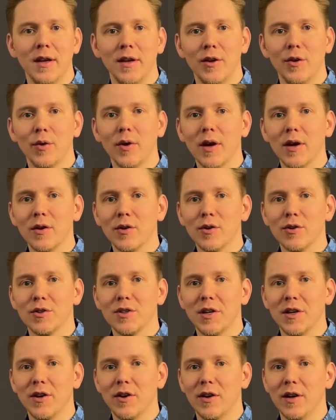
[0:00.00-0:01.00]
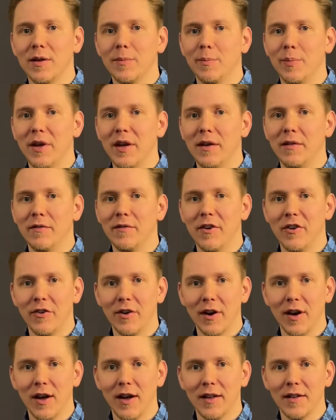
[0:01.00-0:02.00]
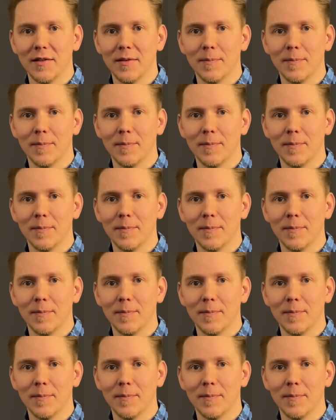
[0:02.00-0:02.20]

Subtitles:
you can consider it being very light.